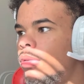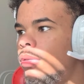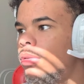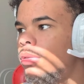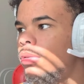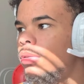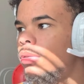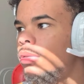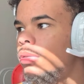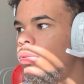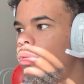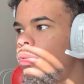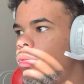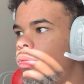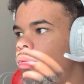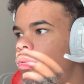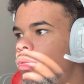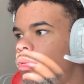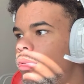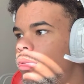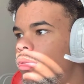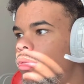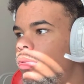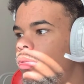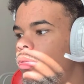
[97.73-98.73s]

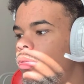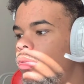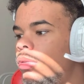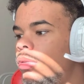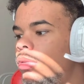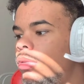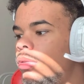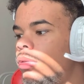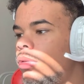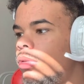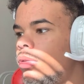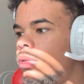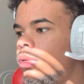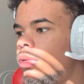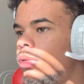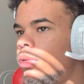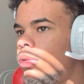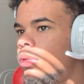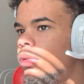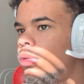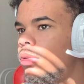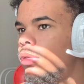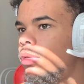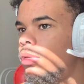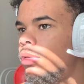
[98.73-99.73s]

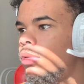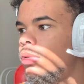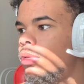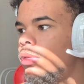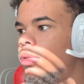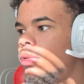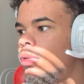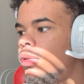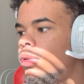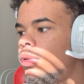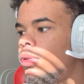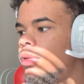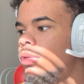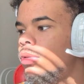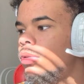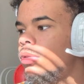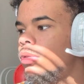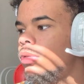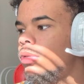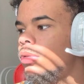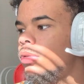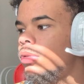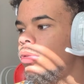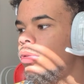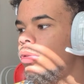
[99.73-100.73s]

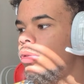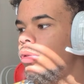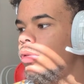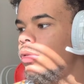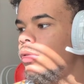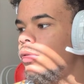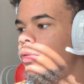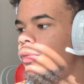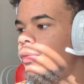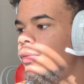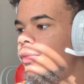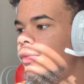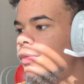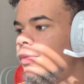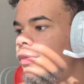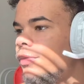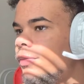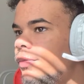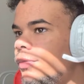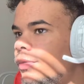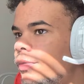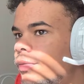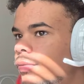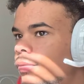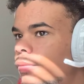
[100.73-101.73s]

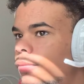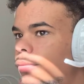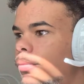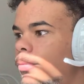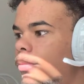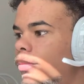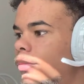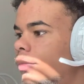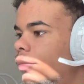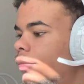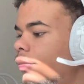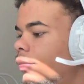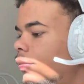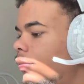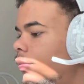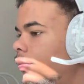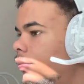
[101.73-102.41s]
Nobody speaks.